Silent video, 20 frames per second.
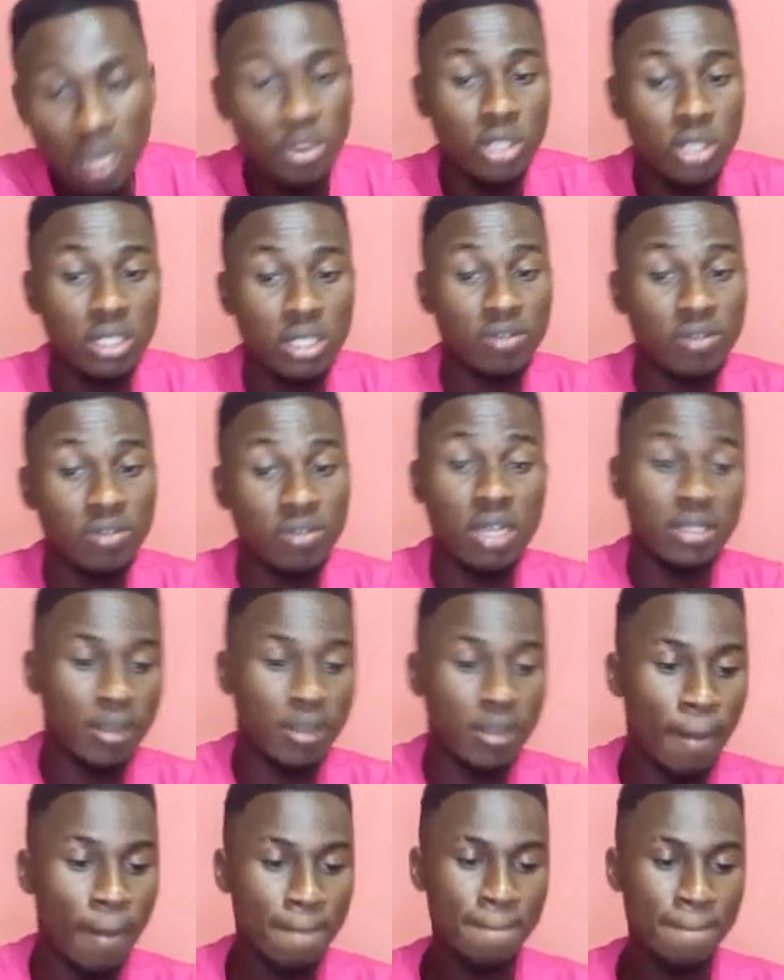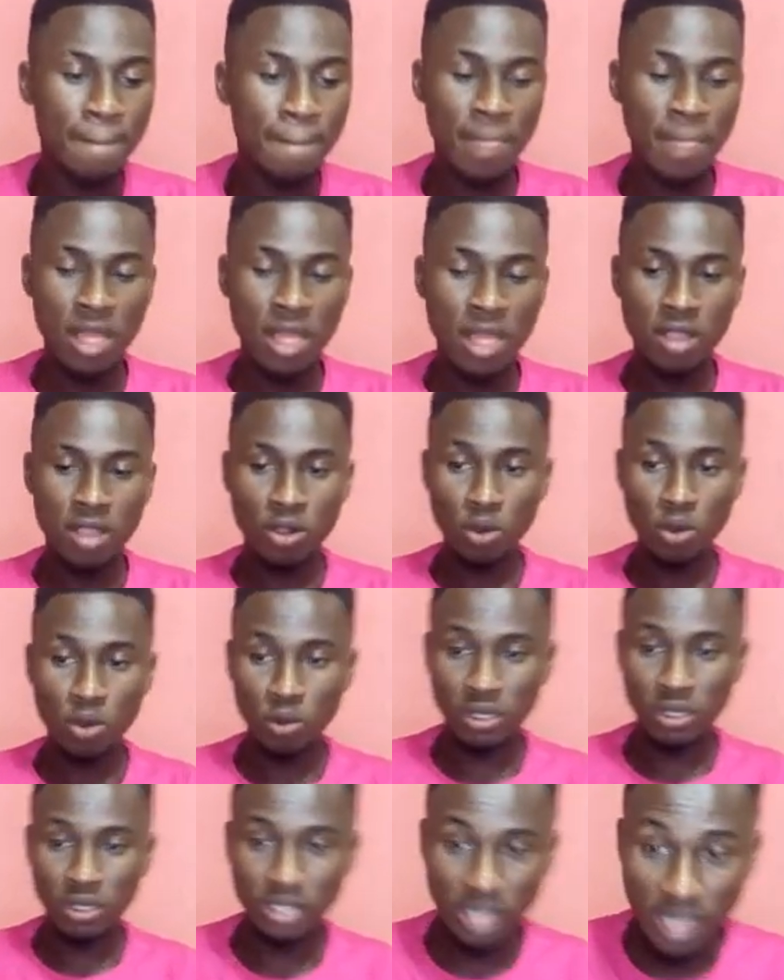let me just leave that.
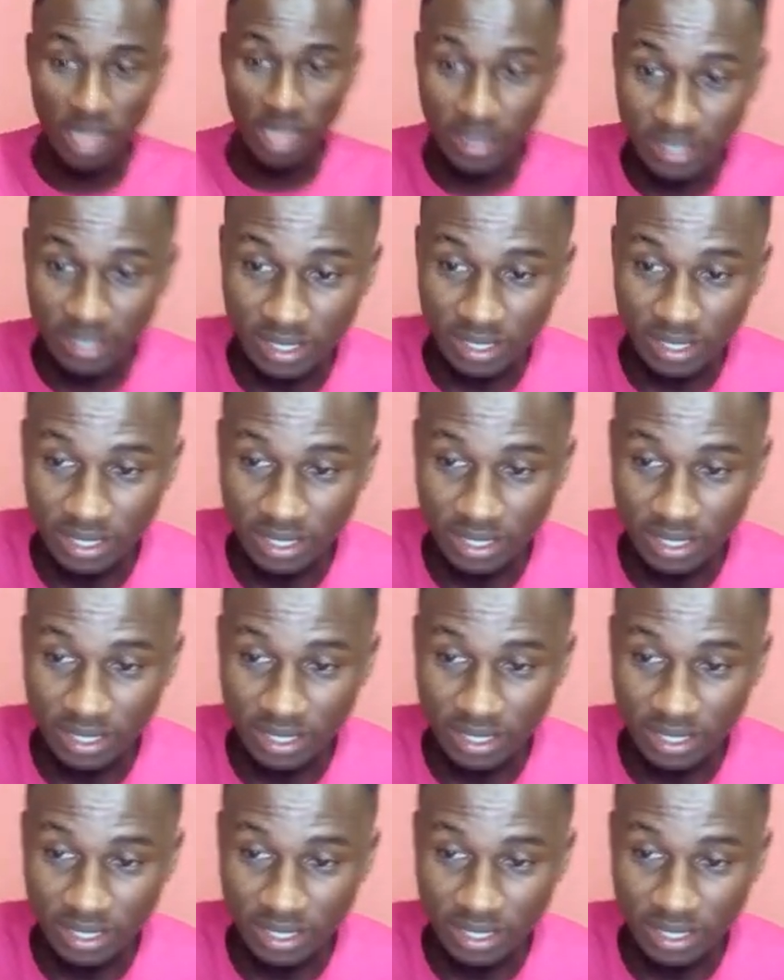Okay.